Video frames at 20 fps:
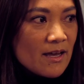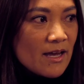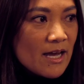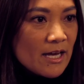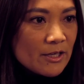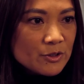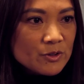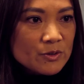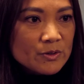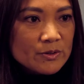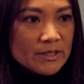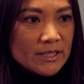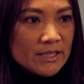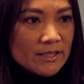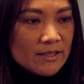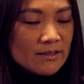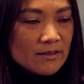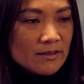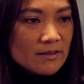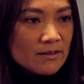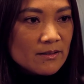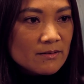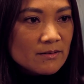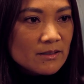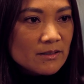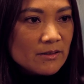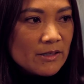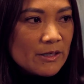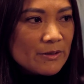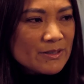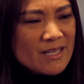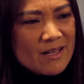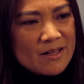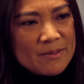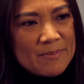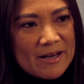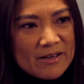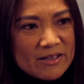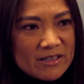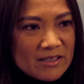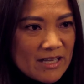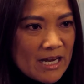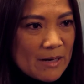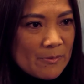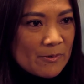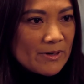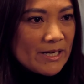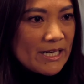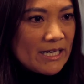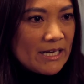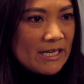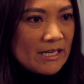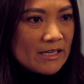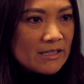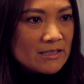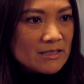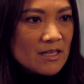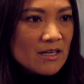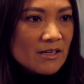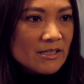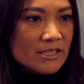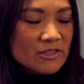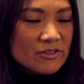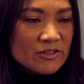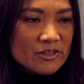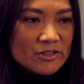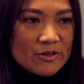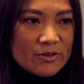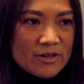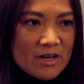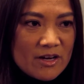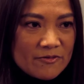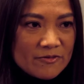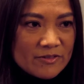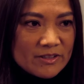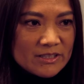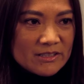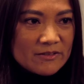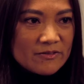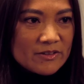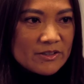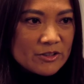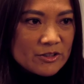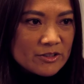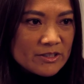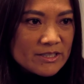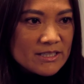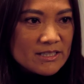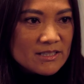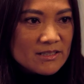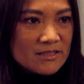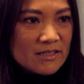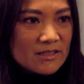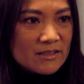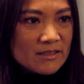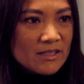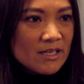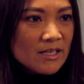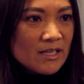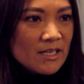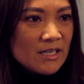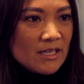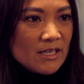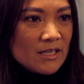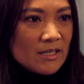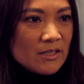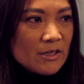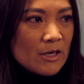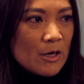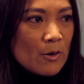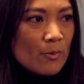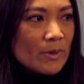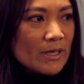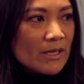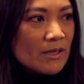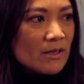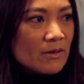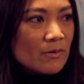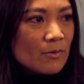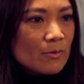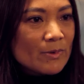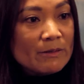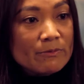actually, it's all about collaborating. As long as there's no conflict of interest, and we